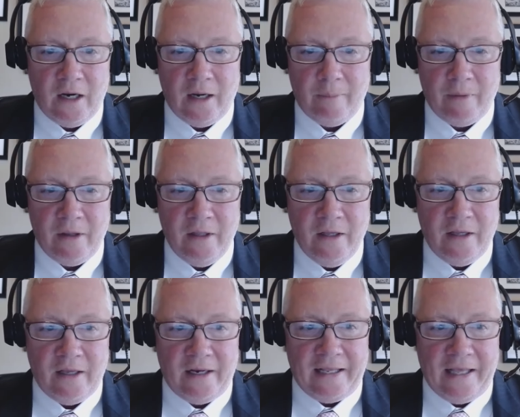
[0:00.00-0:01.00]
And
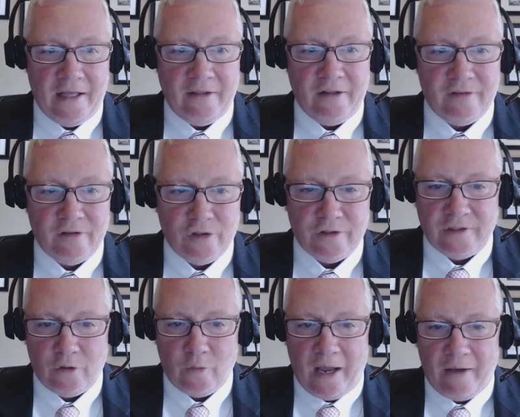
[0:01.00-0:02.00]
again, this is just
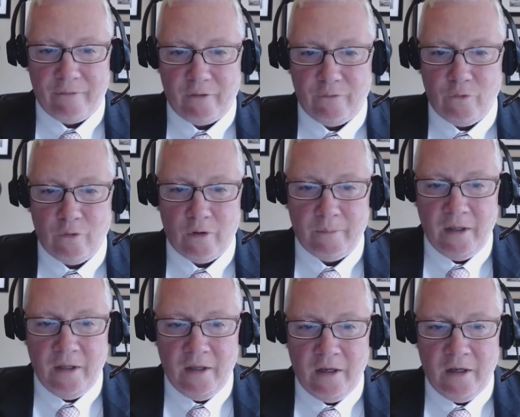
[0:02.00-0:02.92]
in graphic form.